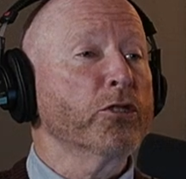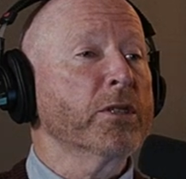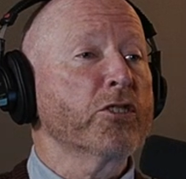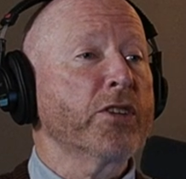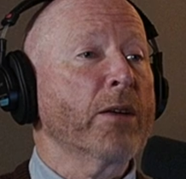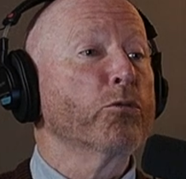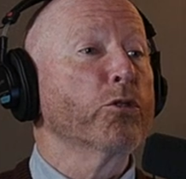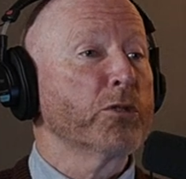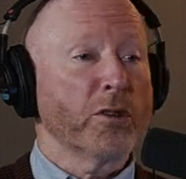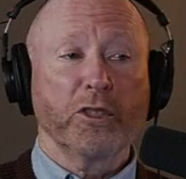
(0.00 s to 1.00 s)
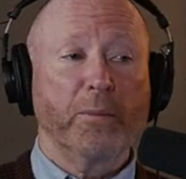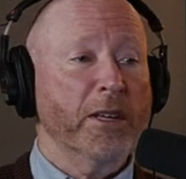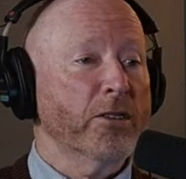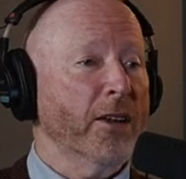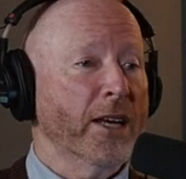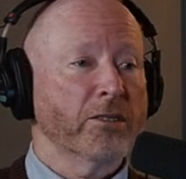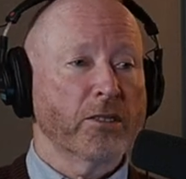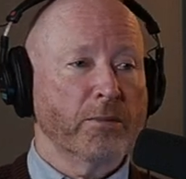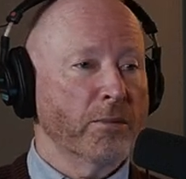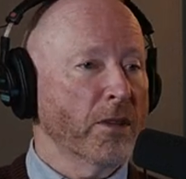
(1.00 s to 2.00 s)
you in the same room, so to speak. You had
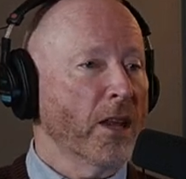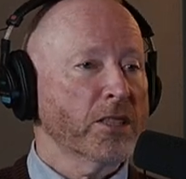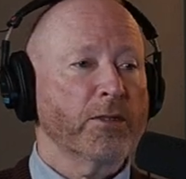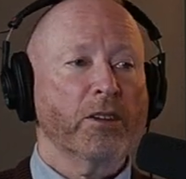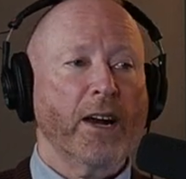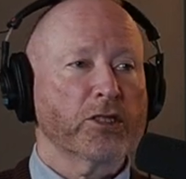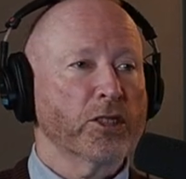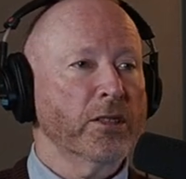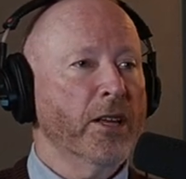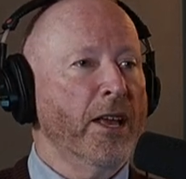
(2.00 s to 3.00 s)
some lots of interaction.